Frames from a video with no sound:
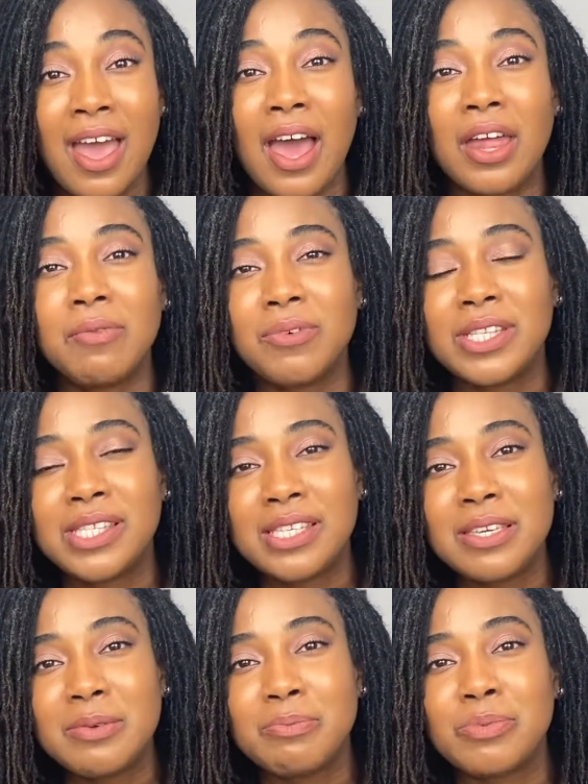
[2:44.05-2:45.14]
And for
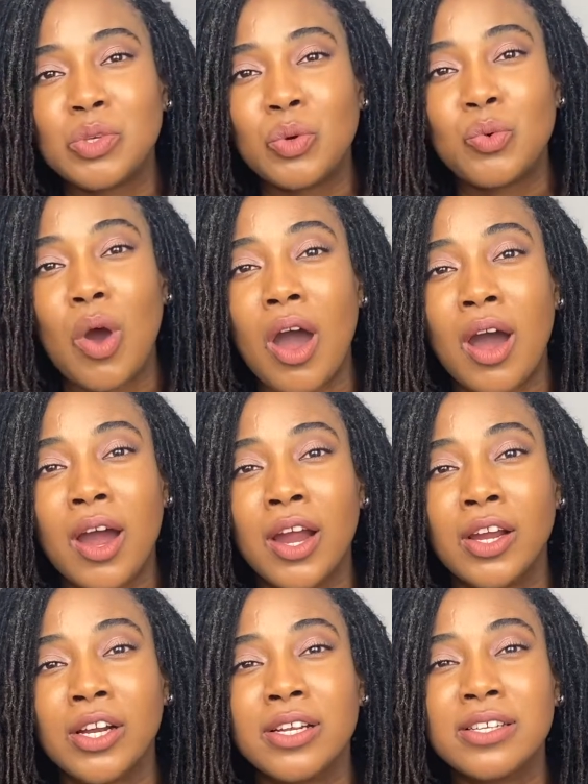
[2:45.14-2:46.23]
teams who
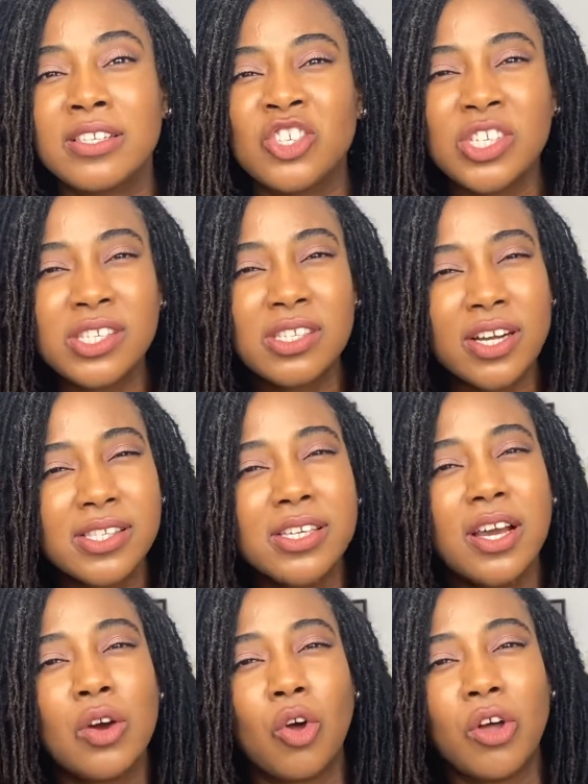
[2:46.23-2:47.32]
are just starting
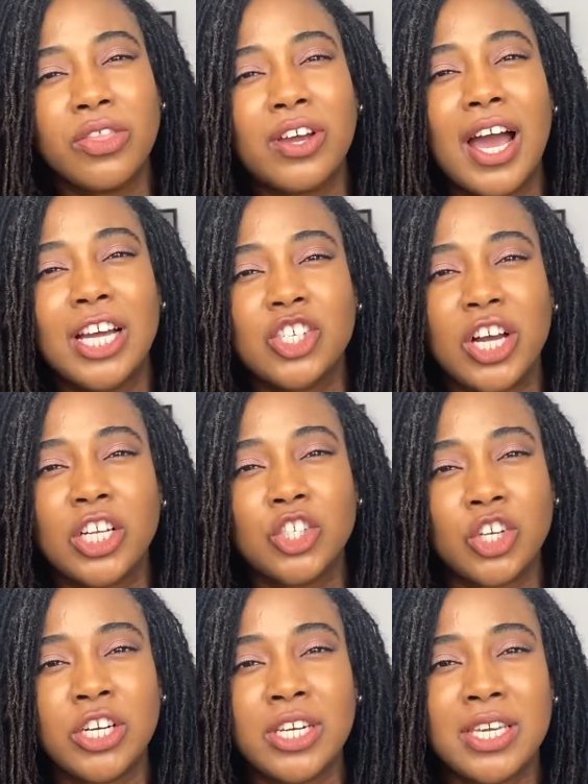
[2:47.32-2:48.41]
out on their Agile
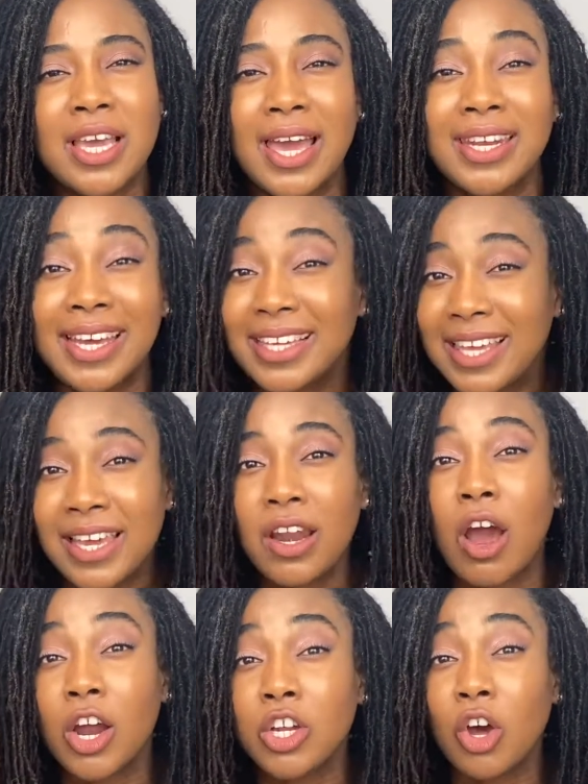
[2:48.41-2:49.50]
journey and again
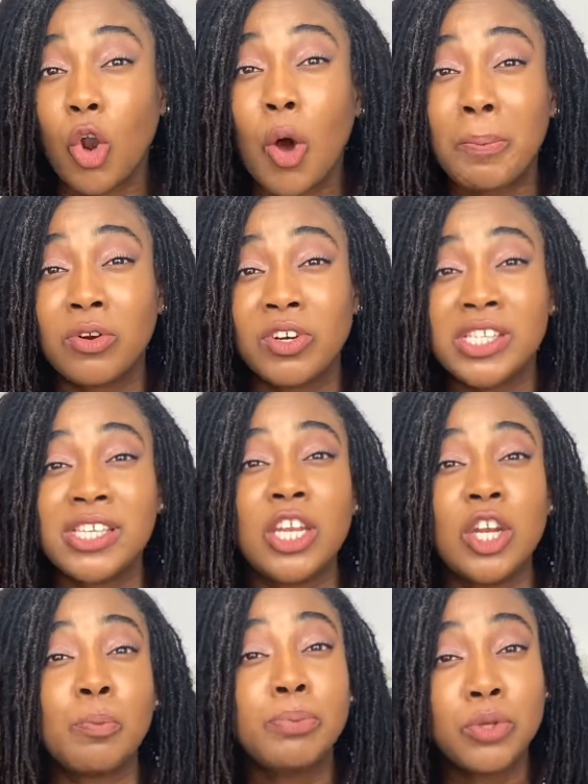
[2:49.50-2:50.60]
are not operating in
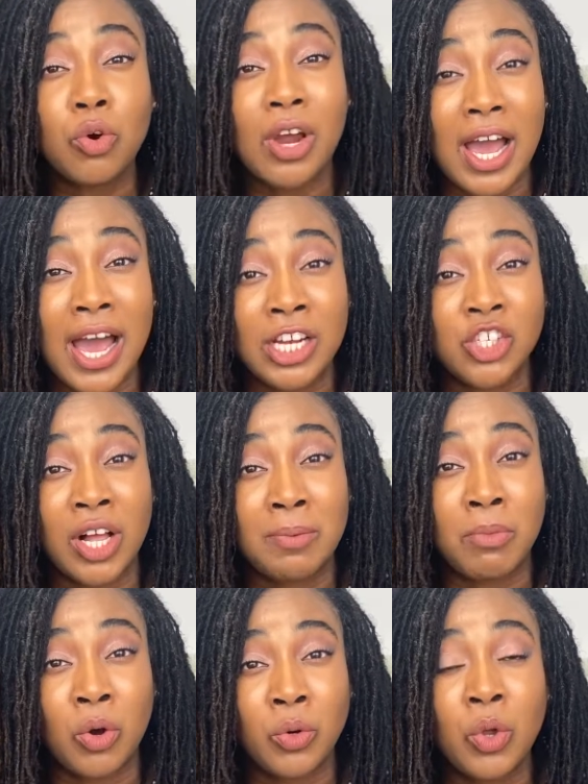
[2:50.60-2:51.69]
a pure Agile
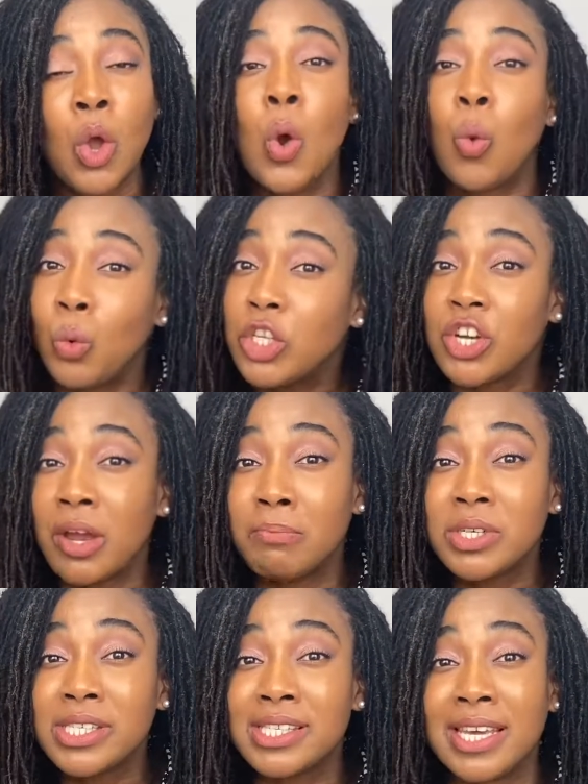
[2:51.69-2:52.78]
mode, which I
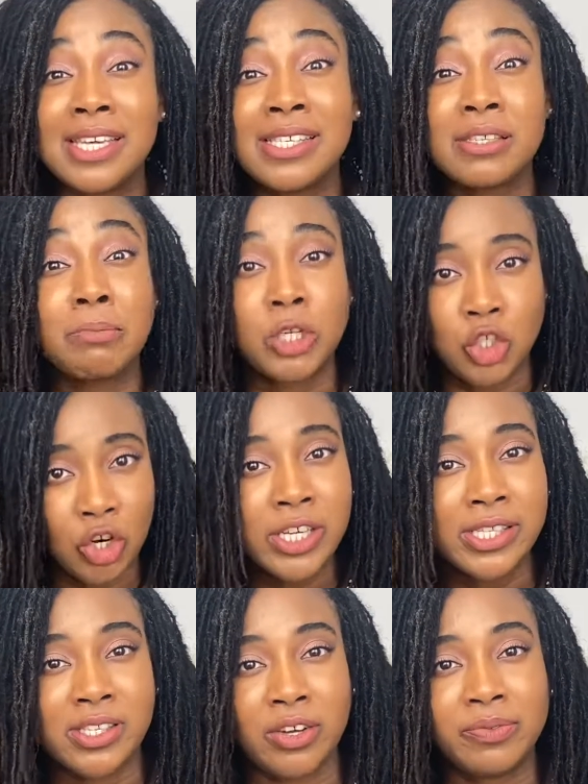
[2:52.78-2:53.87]
must say is the
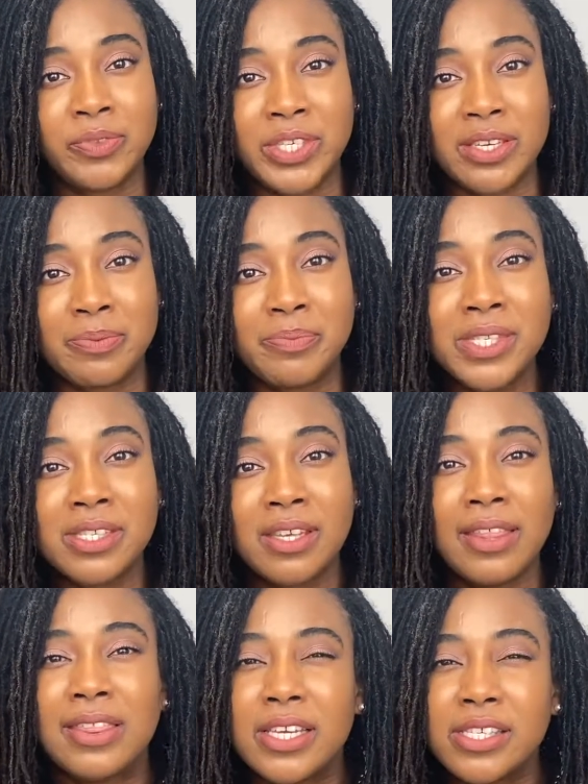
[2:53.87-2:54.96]
majority of teams,
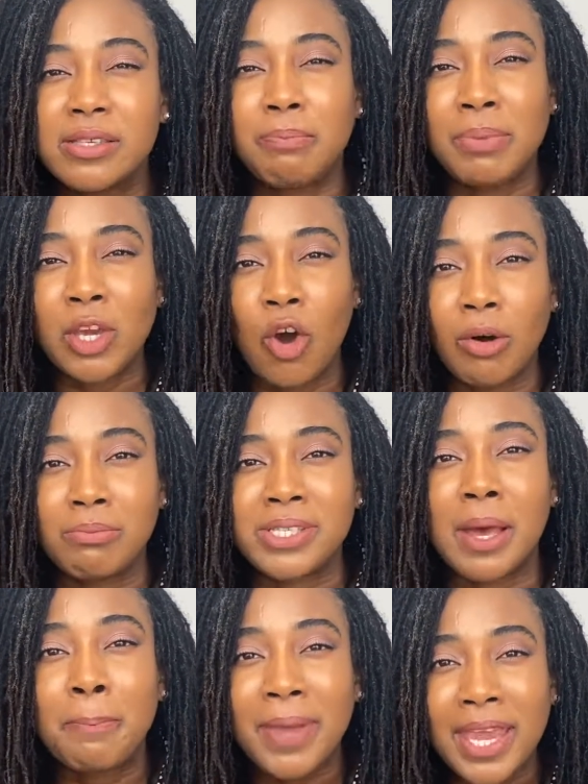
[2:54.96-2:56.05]
this becomes
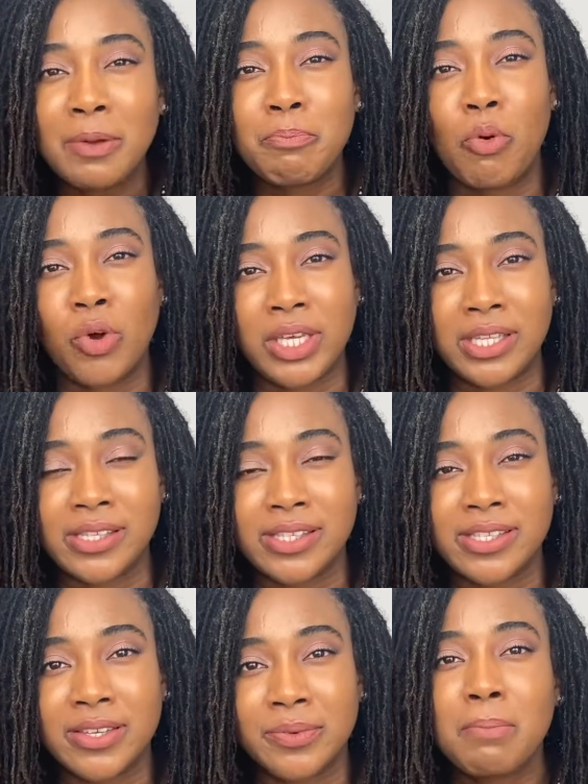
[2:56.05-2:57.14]
a pain
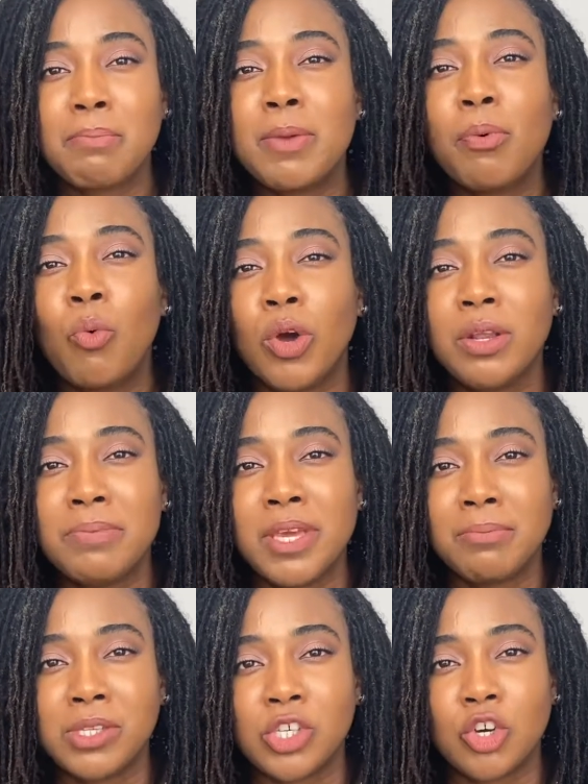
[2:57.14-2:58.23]
point. People want to be
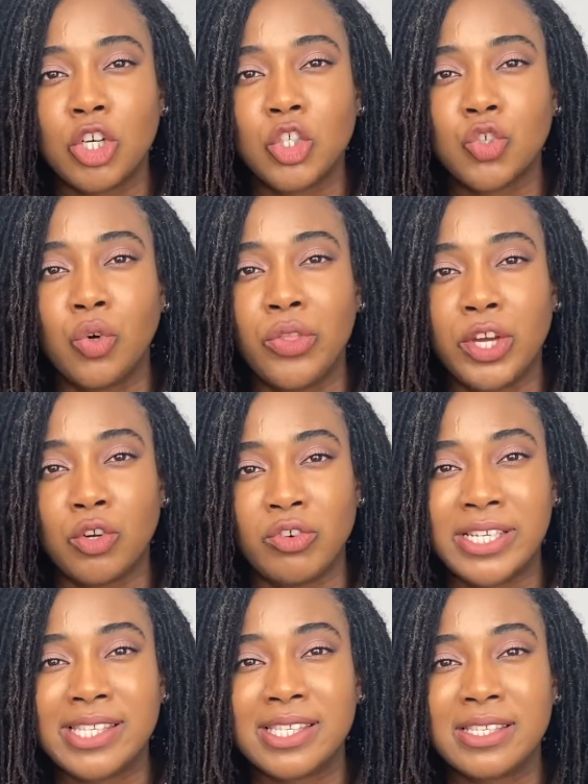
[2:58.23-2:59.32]
able to control their
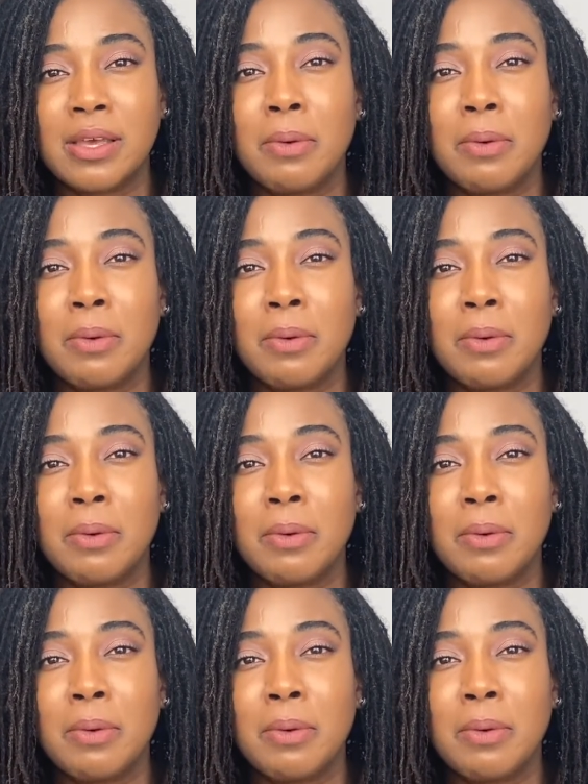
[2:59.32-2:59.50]
risks.